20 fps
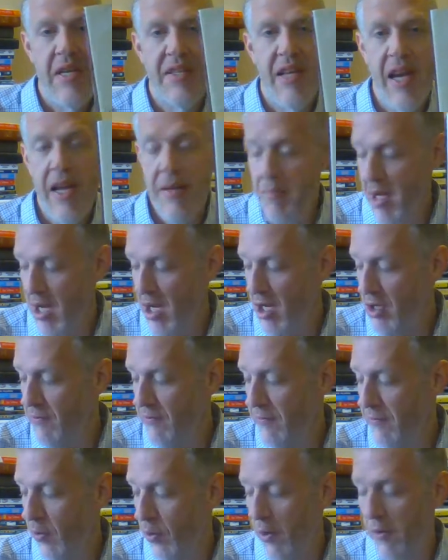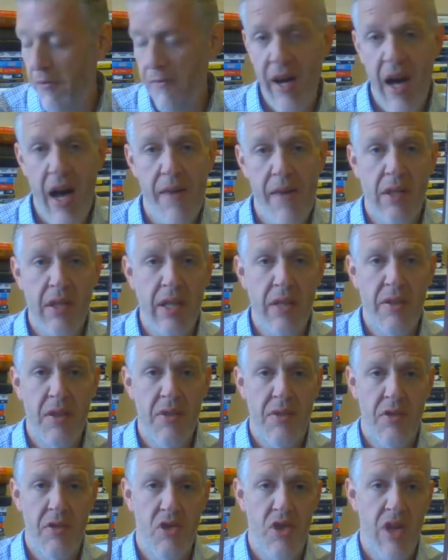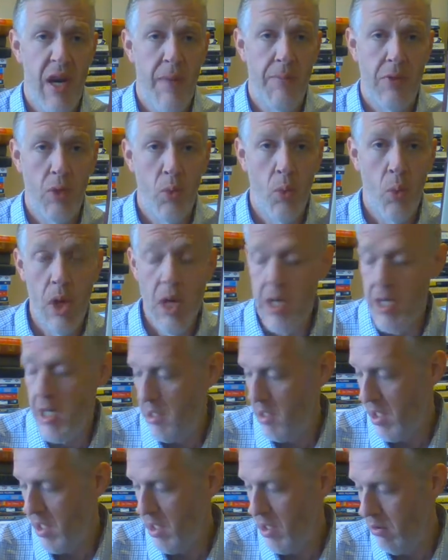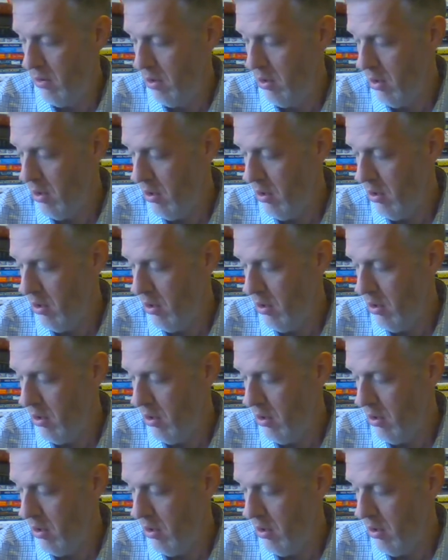cite page four oh five. And again, this is chapter one now.